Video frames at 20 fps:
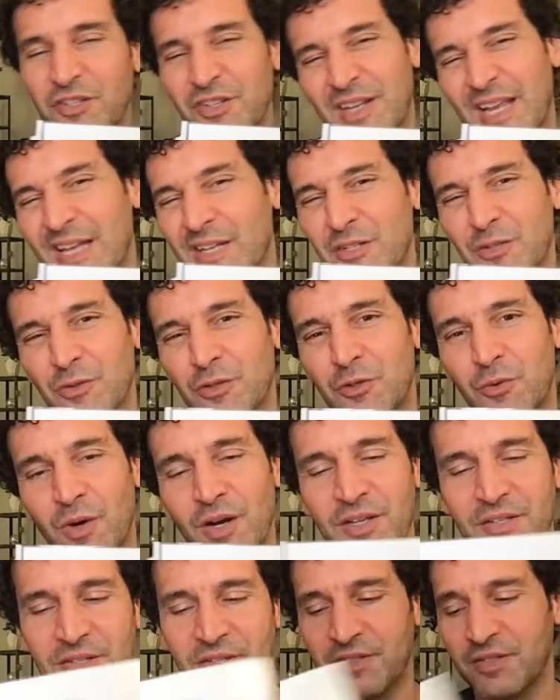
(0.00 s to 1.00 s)
You can't do it
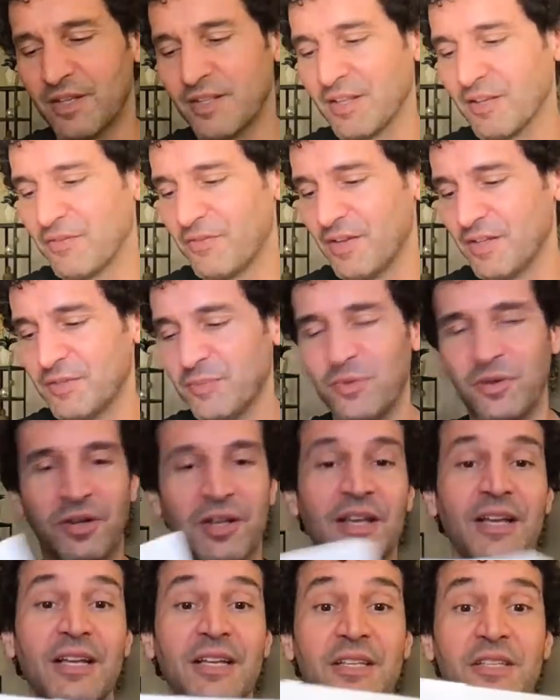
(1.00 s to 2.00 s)
twice. It's not like Facebook.
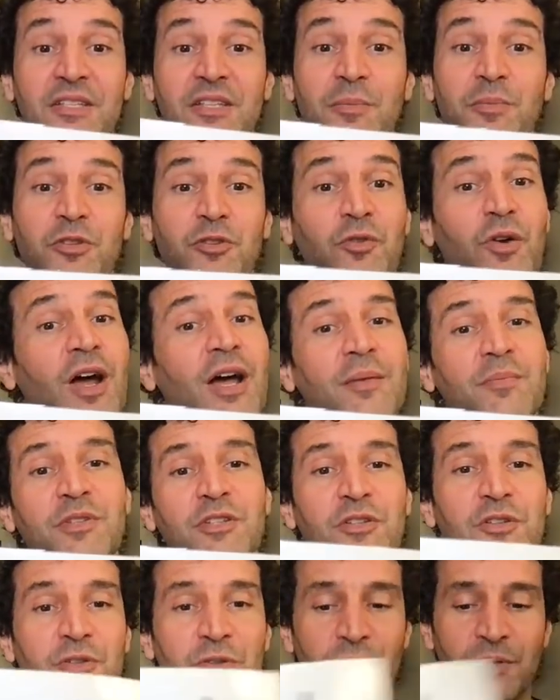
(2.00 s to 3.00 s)
Subscribe
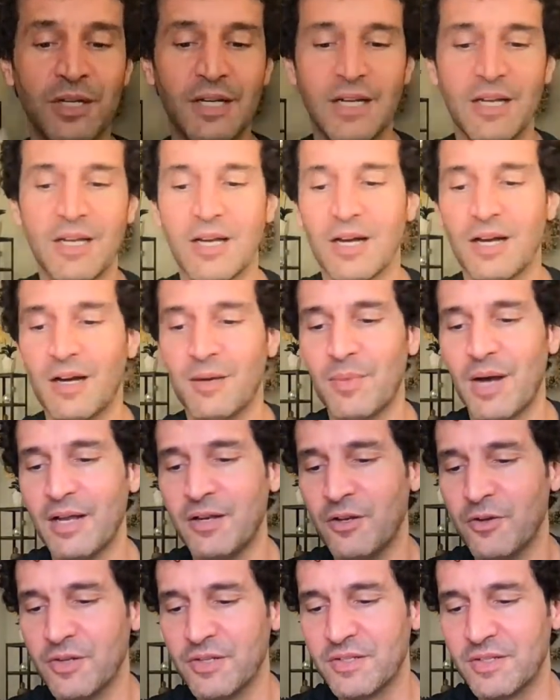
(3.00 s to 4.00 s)
too. I
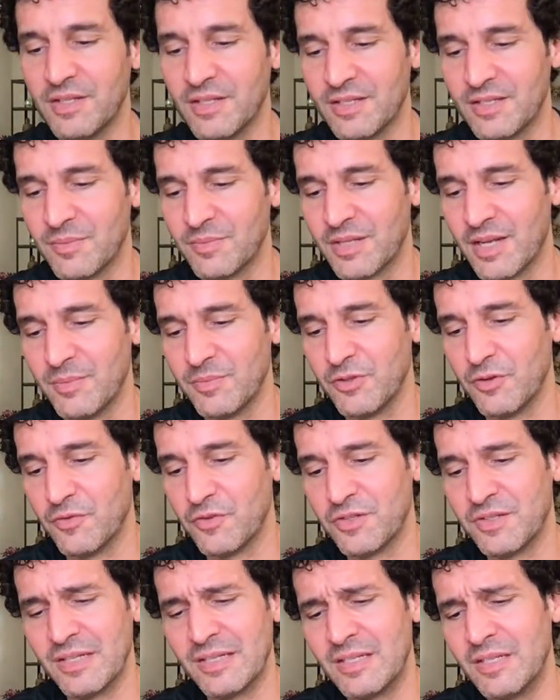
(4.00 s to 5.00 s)
noticed that sometimes over
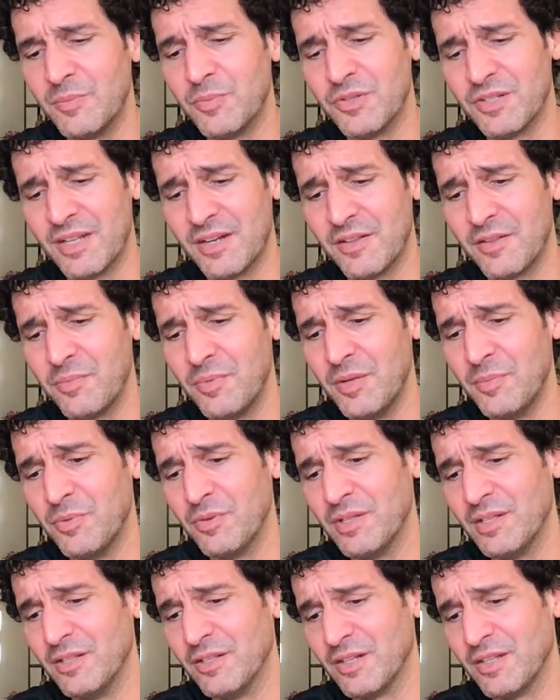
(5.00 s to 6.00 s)
60% of the people
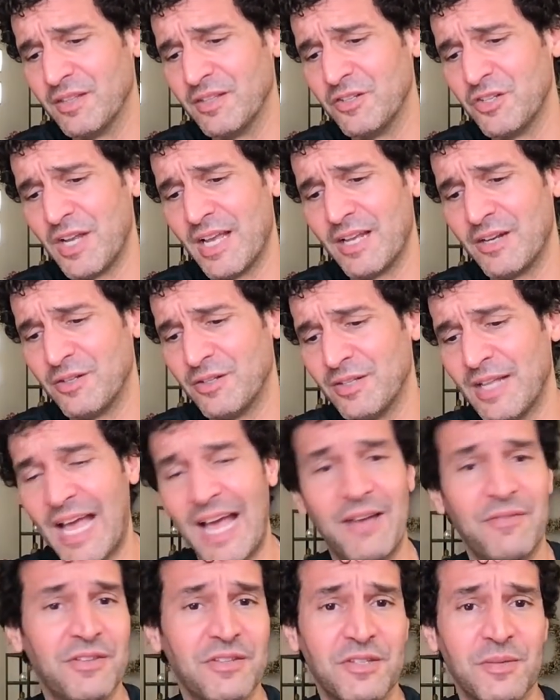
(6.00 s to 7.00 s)
that look at the channel
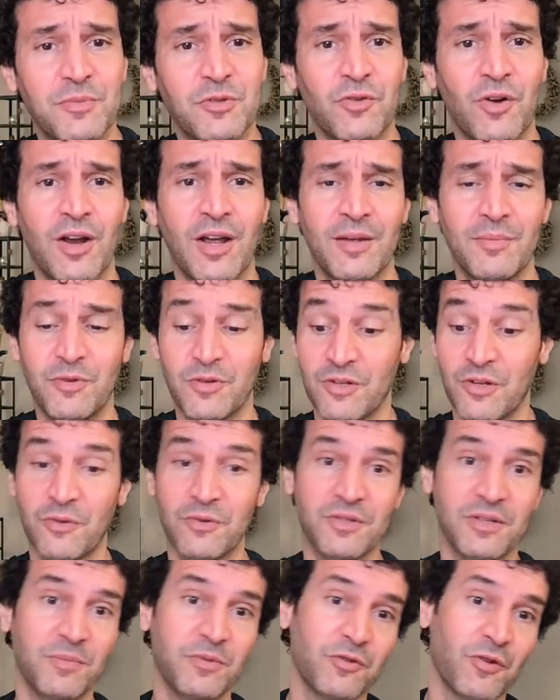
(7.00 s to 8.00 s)
haven't subscribed or don't
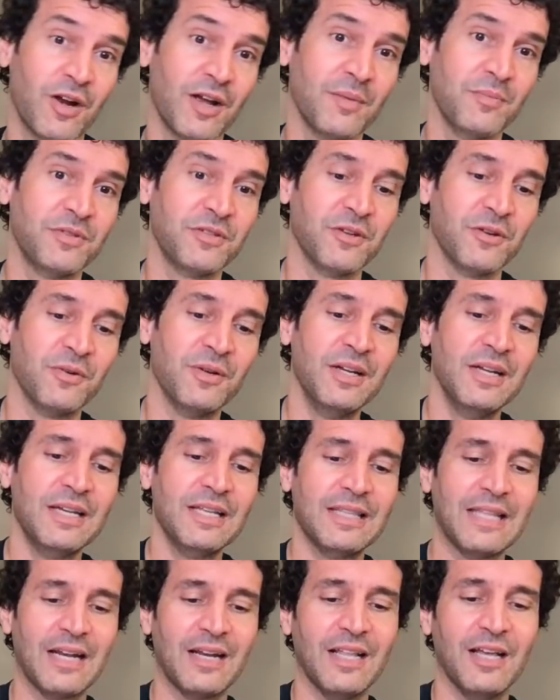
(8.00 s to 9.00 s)
subscribe, so
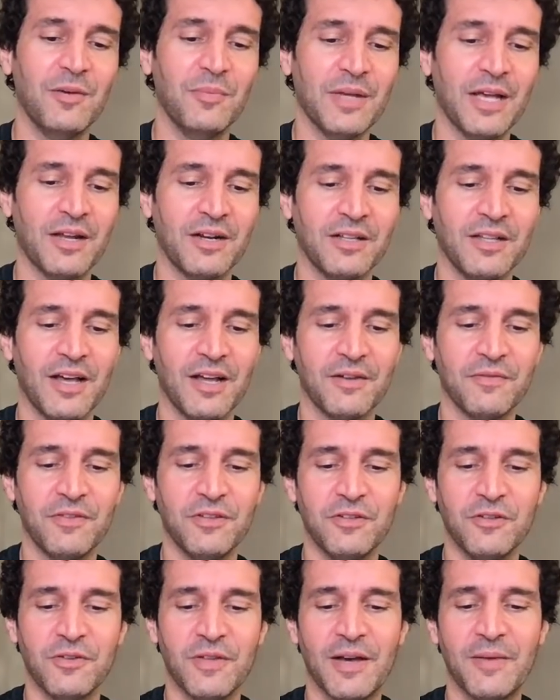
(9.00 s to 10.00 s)
that'll help me out a lot if you
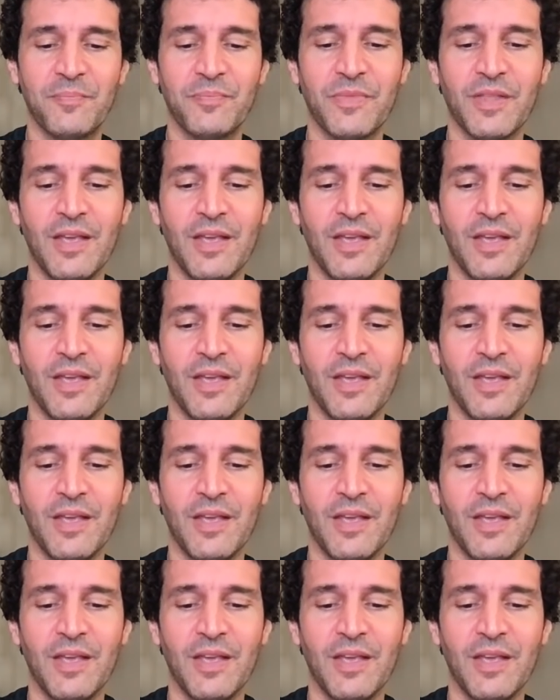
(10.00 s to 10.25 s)
do that.